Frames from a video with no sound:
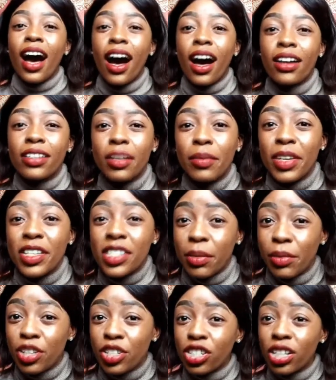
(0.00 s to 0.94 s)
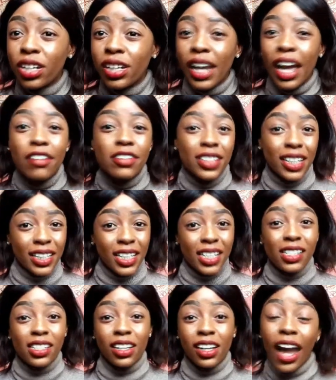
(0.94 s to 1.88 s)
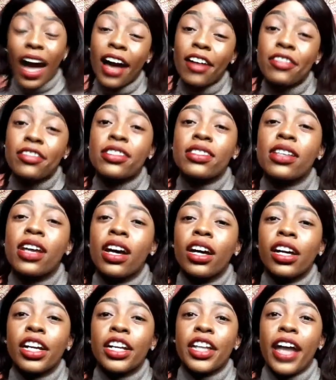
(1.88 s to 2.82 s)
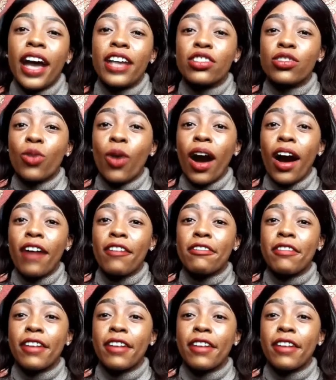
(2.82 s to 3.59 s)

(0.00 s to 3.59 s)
some examination gloves, latex gloves. It has to have